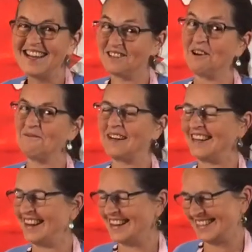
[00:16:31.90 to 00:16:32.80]
John really
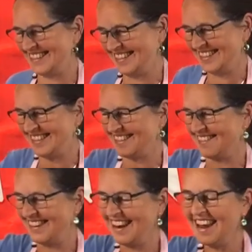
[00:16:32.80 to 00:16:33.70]
likes this story.
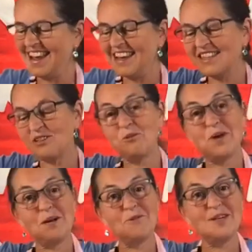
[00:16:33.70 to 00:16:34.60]
So what
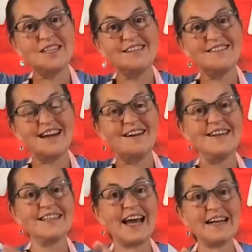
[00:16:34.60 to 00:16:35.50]
I'm going to do now is
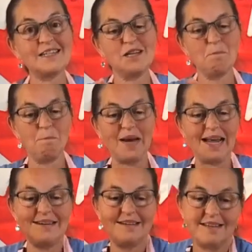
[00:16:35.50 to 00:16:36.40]
actually blend
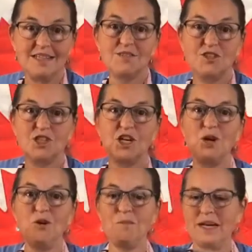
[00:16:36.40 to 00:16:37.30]
this for 2
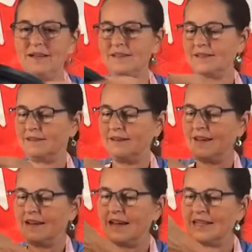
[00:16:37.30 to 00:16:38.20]
minutes
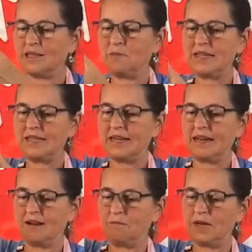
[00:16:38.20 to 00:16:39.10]
at speed 10,
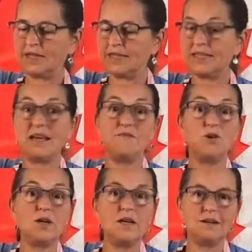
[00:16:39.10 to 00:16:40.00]
but to save your
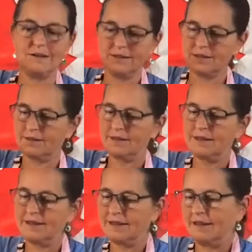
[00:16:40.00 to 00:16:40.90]
ears,
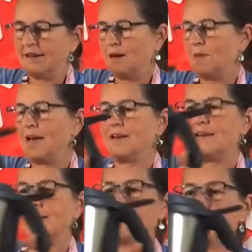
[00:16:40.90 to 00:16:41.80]
I'm handing
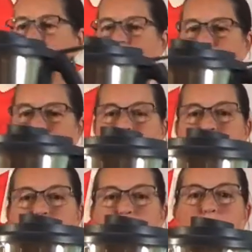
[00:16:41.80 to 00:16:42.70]
it to John, and it can
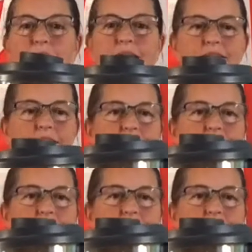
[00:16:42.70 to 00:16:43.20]
be blended